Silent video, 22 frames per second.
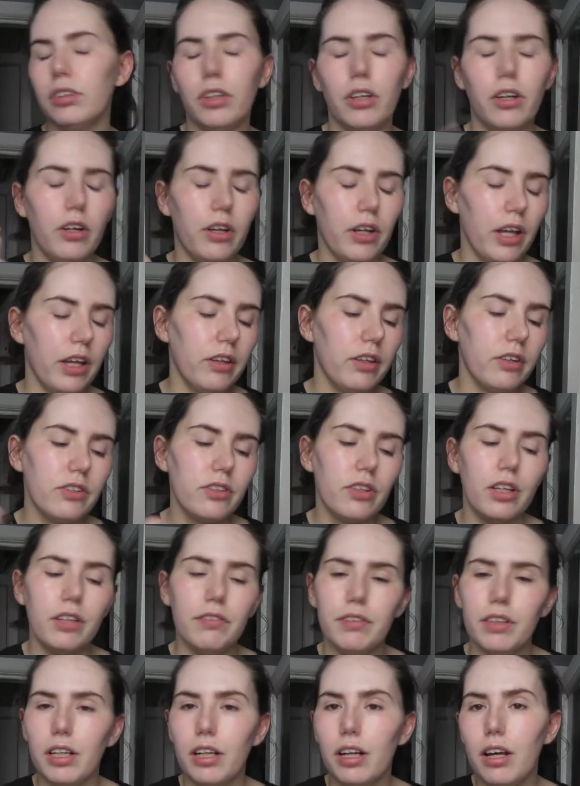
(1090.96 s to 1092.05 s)
Okay, there's not
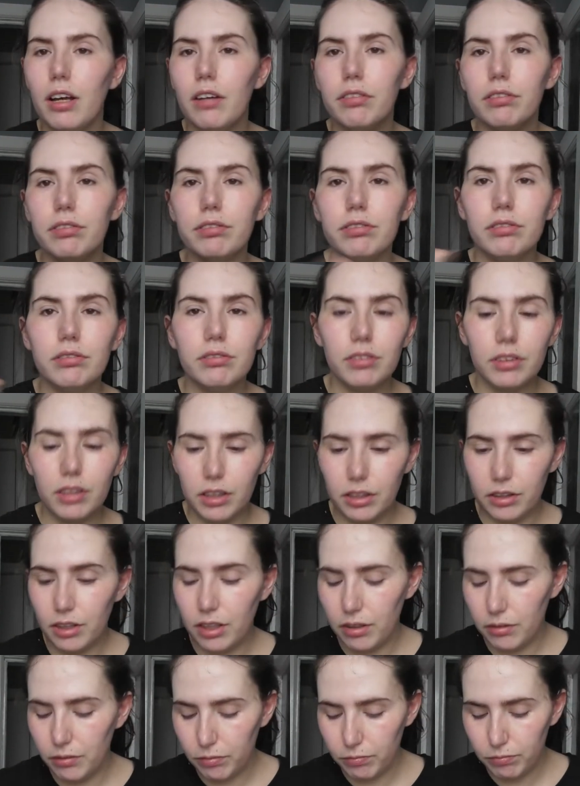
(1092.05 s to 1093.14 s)
even enough.
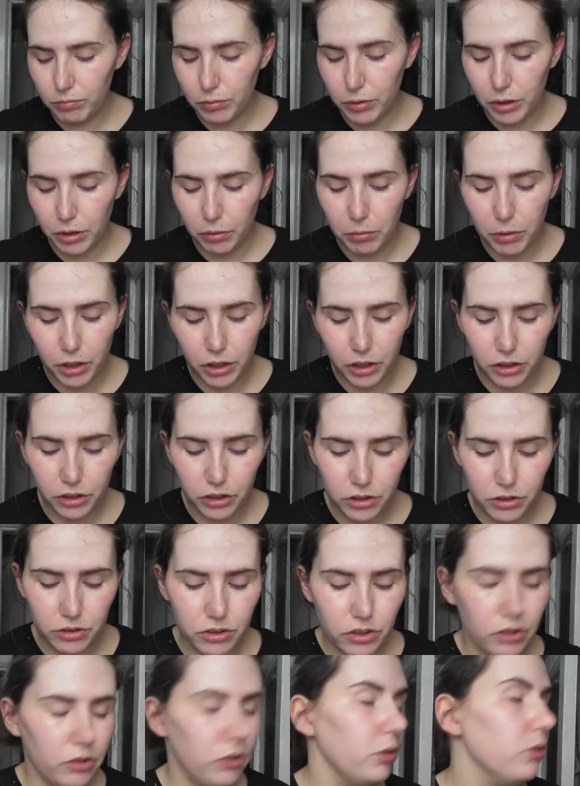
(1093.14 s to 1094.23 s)
But we're going to use
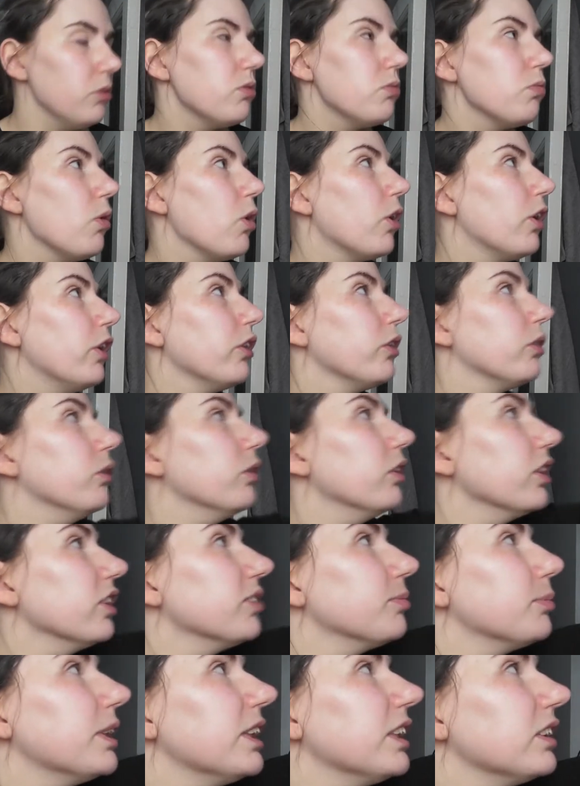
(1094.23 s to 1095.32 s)
the Rose Water Toning
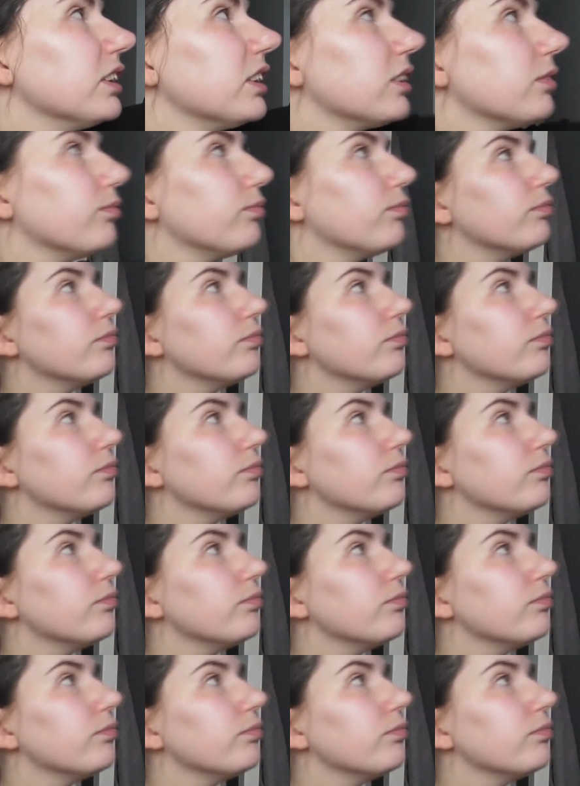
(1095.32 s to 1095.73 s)
Spritz.